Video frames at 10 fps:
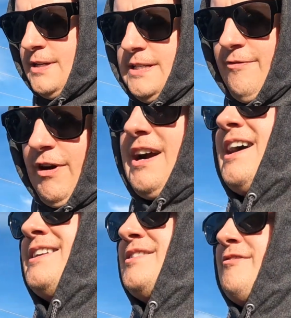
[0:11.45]
different
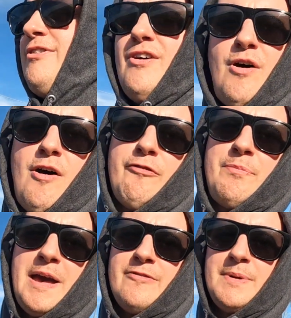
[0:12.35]
kinds of
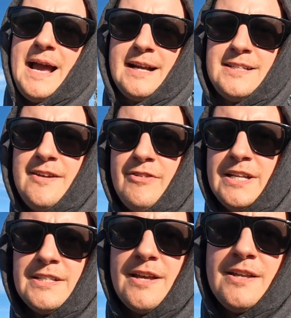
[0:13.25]
off-pavement
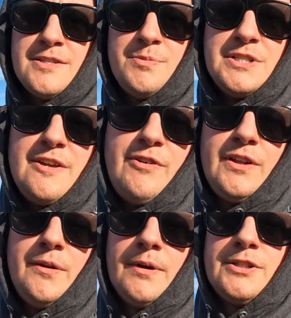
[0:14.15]
activities. And
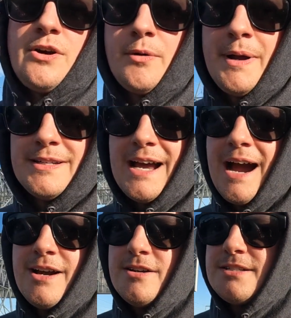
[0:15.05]
specifically, we're going to talk about
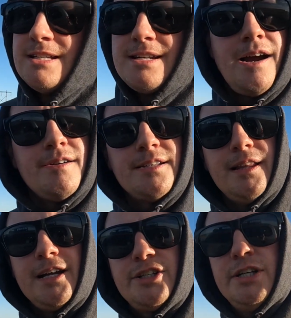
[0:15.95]
tires and tire
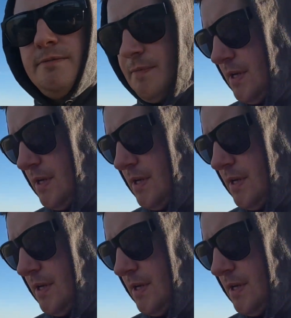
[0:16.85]
selection.